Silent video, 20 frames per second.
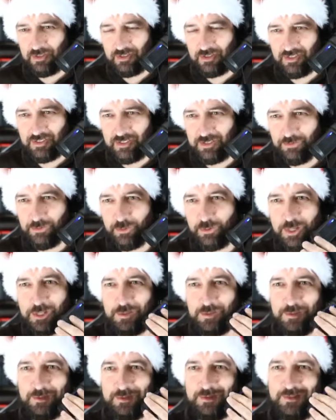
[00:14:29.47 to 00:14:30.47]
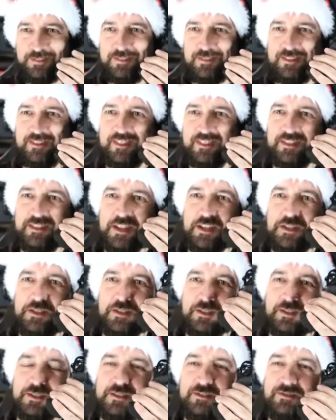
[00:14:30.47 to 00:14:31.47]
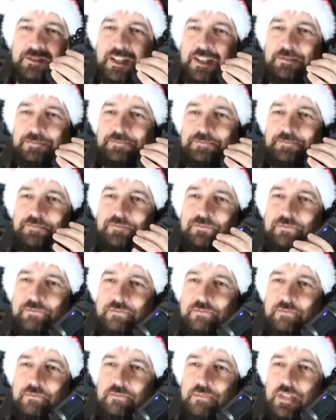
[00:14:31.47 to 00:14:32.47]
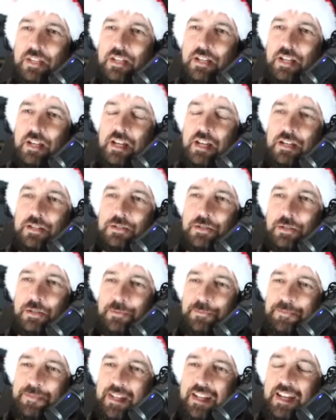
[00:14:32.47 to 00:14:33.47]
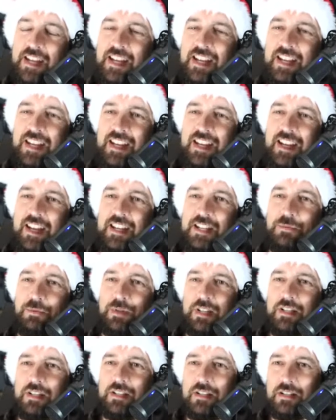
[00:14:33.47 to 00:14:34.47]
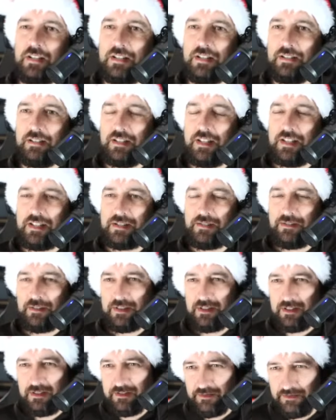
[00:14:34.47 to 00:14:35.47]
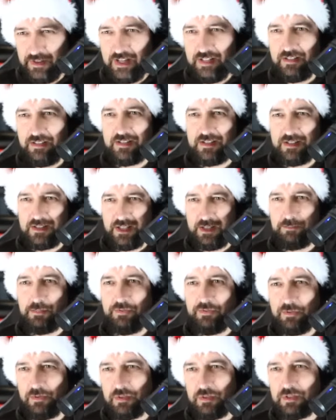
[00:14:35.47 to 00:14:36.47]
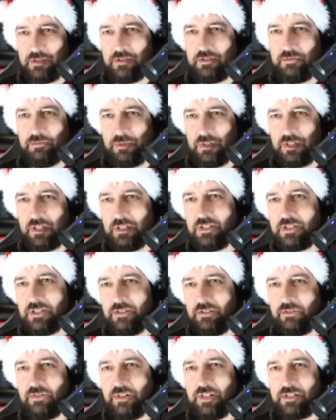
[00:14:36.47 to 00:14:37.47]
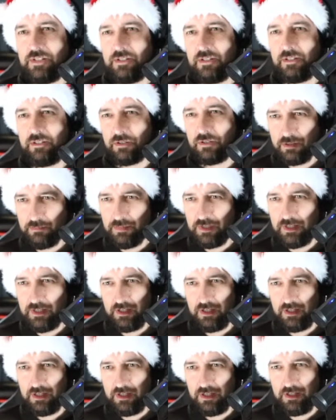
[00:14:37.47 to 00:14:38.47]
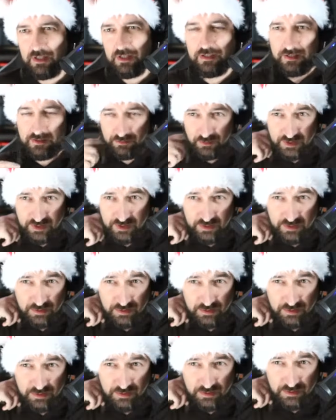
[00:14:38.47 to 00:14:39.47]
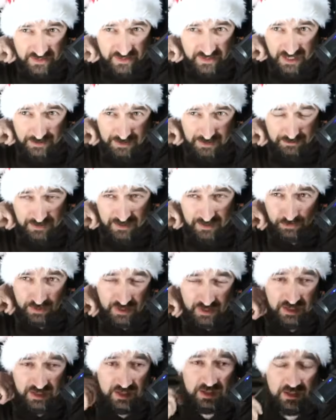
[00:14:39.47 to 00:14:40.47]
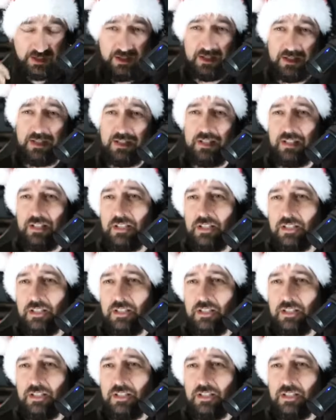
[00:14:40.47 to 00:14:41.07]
configuration settings, right? So anyway, as a final step, of course, we consider raising it globally, and we do it all the time. I mean, we see